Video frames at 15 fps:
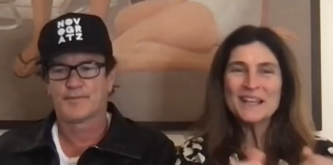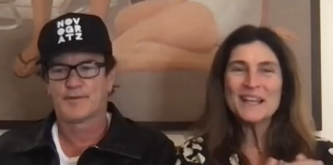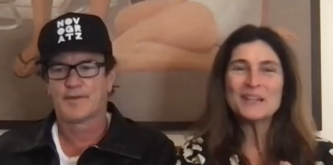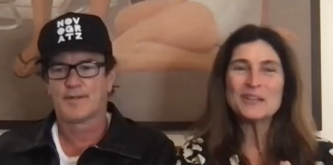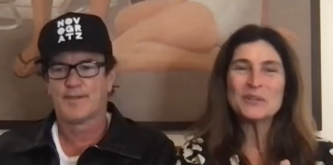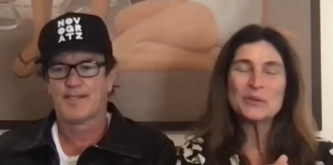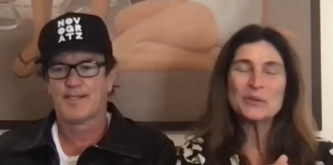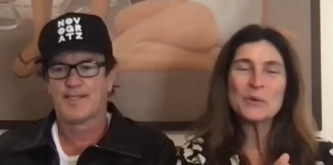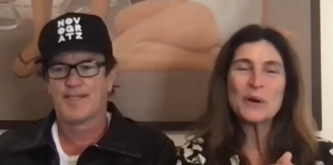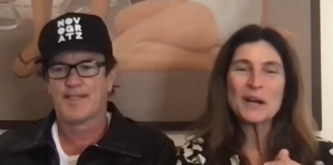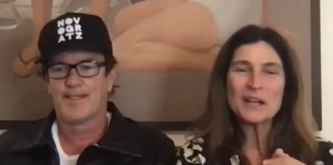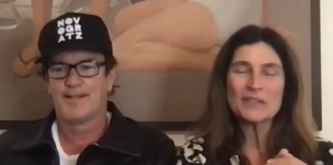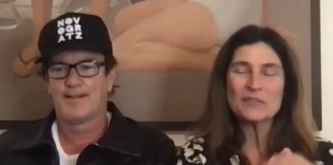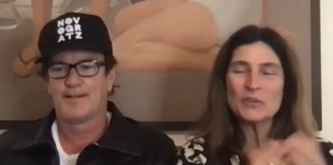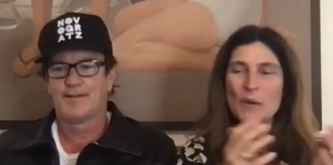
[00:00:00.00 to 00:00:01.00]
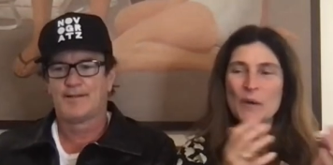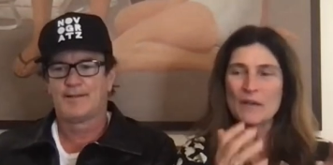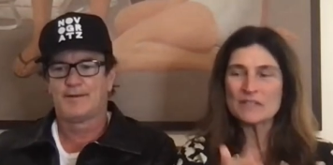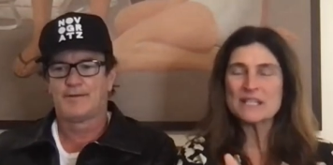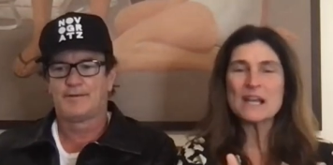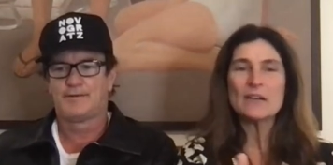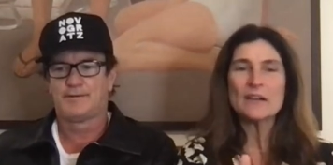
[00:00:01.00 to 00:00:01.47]
Speaker 1: In New York, if you
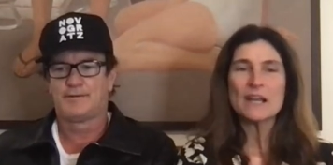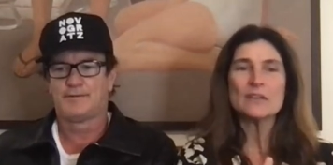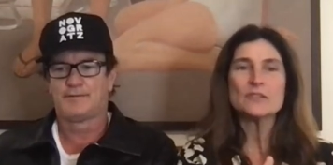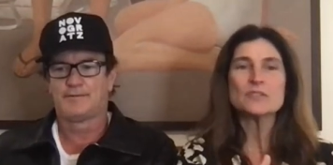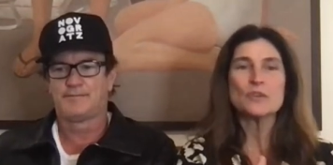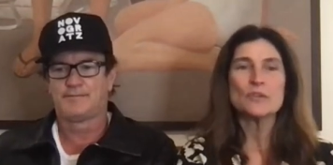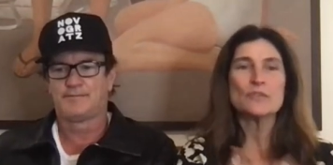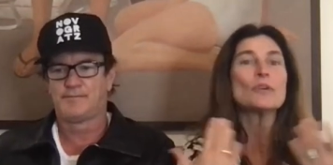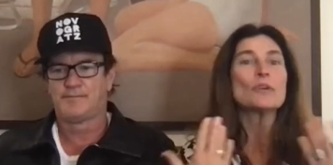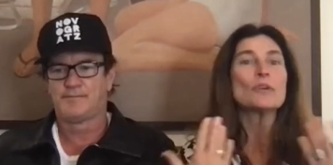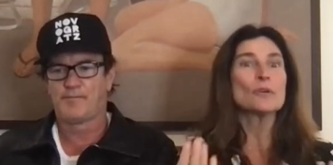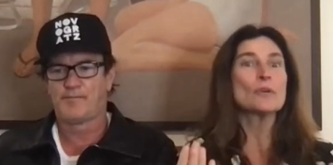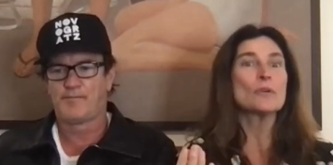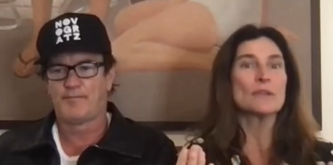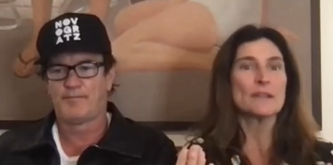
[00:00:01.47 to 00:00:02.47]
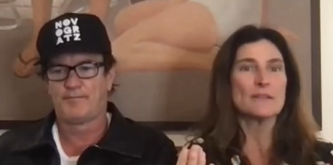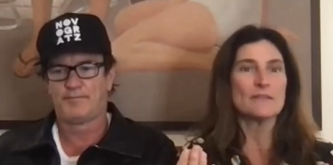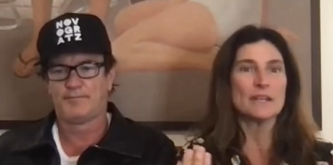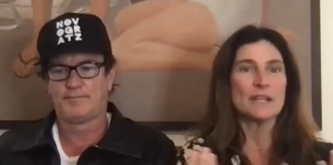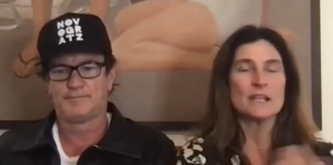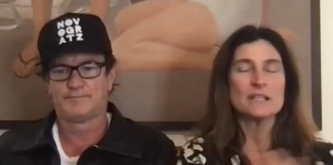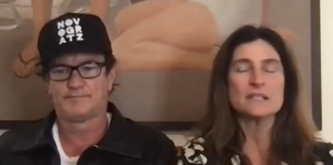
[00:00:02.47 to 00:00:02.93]
have a townhouse, you're vertical
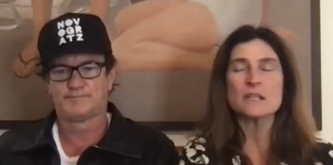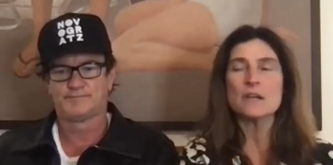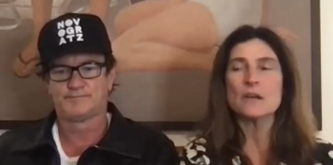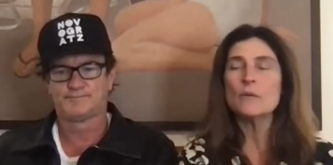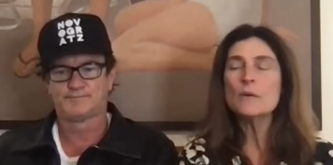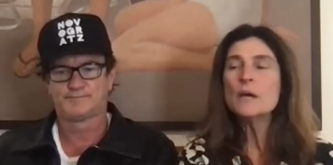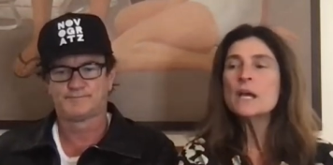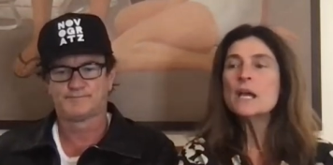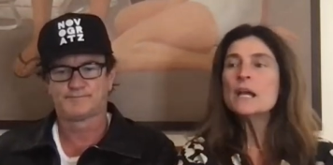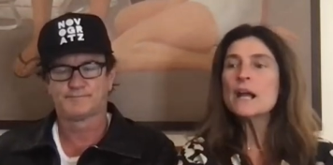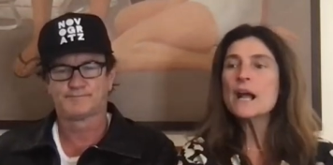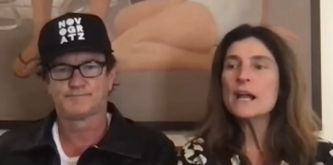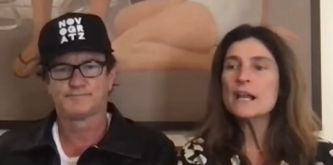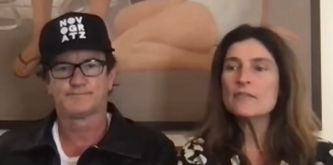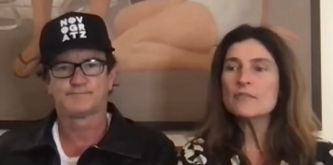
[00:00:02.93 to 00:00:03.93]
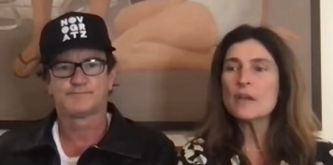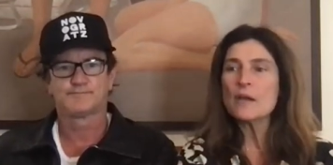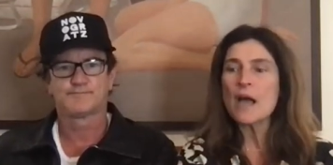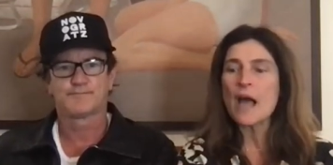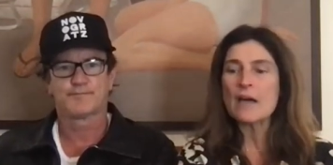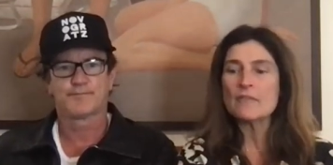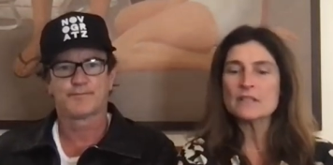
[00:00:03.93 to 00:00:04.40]
living. And so, kind of
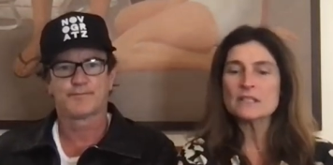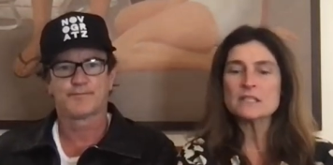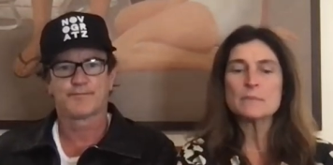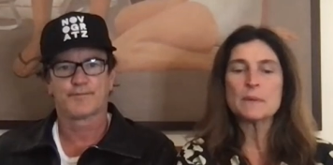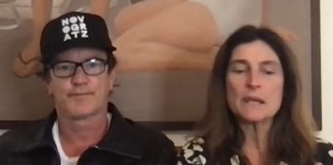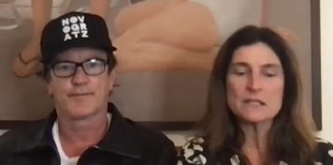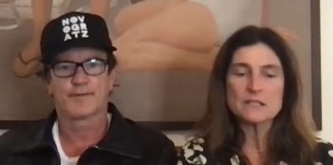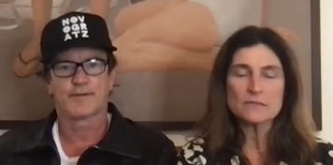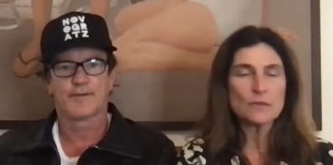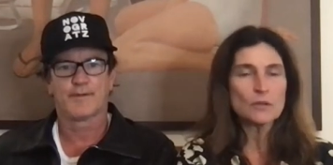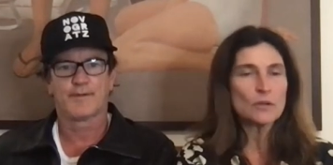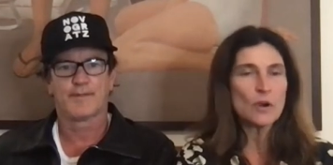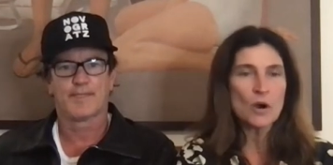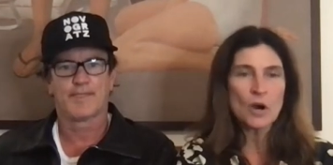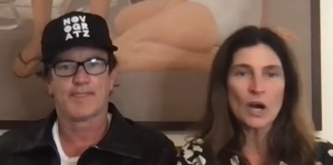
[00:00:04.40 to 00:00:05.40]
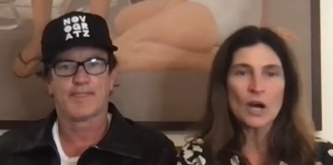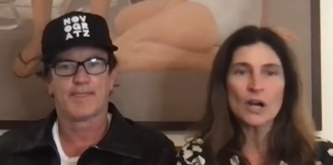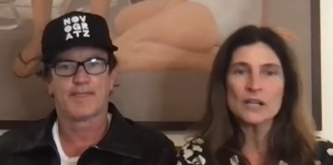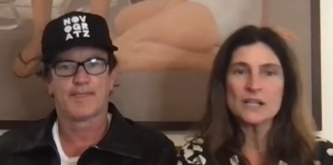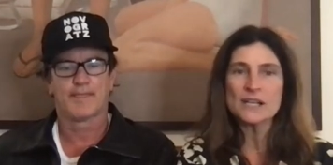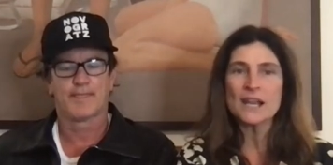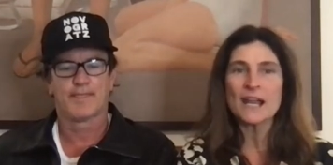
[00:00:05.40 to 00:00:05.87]
having space for
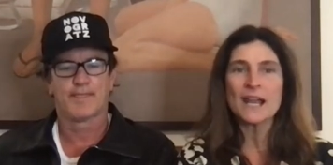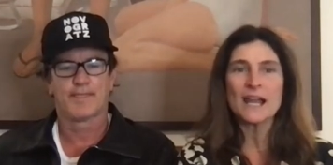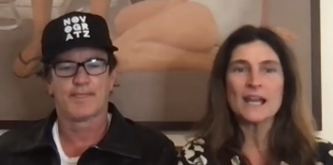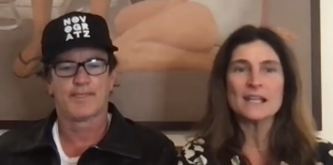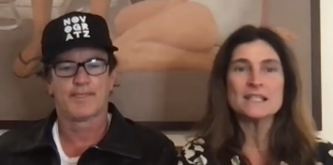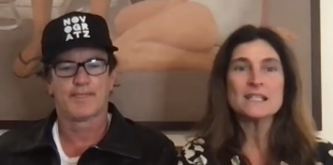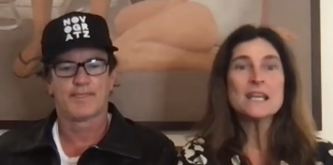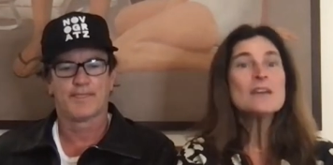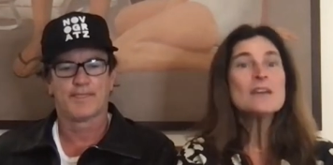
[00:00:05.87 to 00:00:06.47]
art and